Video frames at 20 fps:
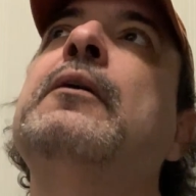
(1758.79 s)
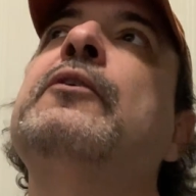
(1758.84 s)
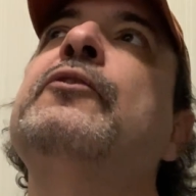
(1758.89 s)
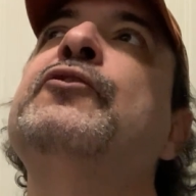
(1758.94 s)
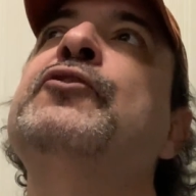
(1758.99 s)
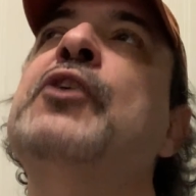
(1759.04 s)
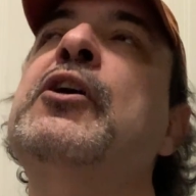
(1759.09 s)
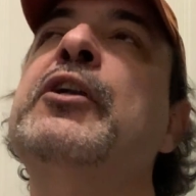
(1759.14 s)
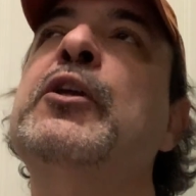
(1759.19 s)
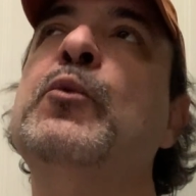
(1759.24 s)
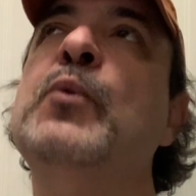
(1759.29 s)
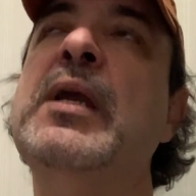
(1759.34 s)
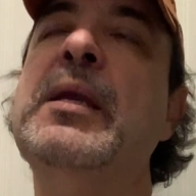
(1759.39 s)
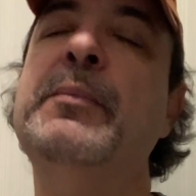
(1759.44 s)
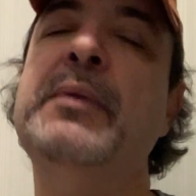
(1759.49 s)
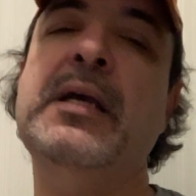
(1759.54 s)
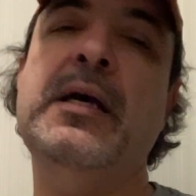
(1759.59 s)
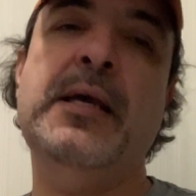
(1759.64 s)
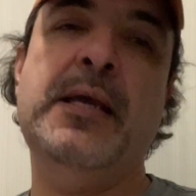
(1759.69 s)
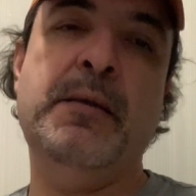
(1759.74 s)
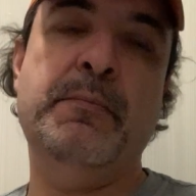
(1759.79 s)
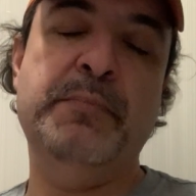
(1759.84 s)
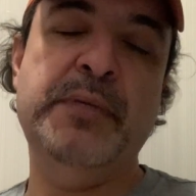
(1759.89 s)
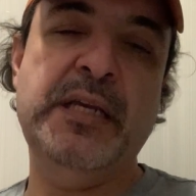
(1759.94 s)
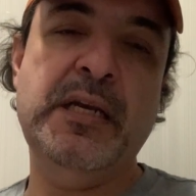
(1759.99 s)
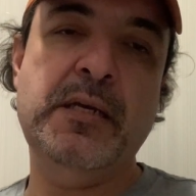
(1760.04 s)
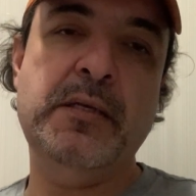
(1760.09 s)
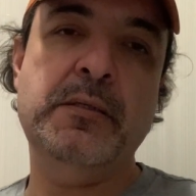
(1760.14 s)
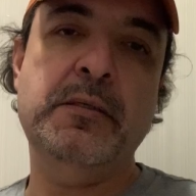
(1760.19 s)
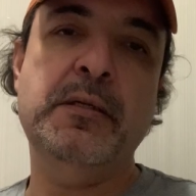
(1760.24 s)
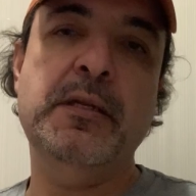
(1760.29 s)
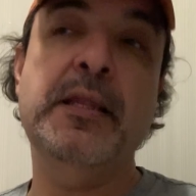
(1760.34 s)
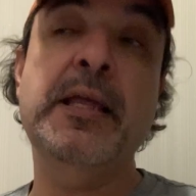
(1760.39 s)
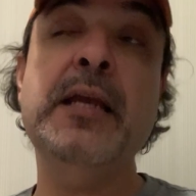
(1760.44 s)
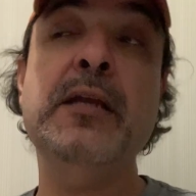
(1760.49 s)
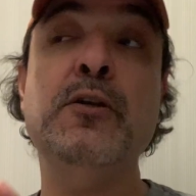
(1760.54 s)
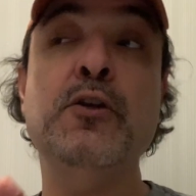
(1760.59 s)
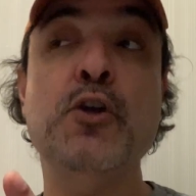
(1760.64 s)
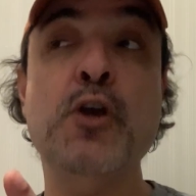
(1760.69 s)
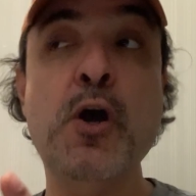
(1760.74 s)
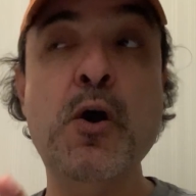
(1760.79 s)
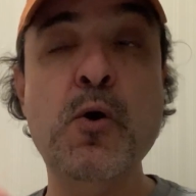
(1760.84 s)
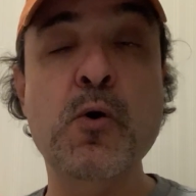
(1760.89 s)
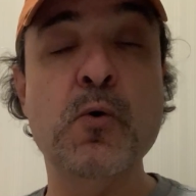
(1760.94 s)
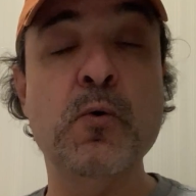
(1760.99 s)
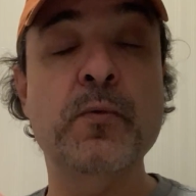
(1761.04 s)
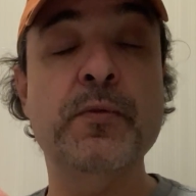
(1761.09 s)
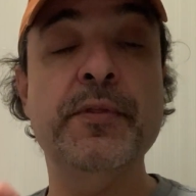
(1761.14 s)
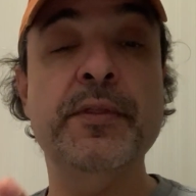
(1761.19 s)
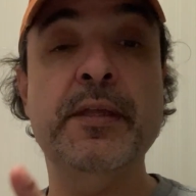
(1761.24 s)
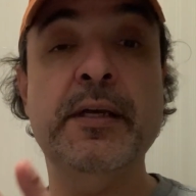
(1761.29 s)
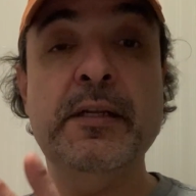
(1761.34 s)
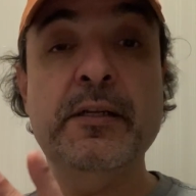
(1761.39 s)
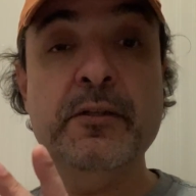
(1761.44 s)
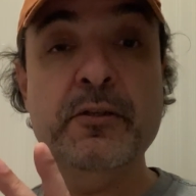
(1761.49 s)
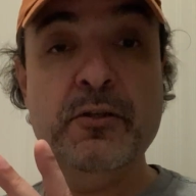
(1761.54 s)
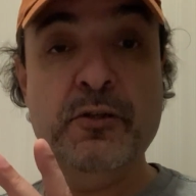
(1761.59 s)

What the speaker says: Saudi Arabia, MBS, they know that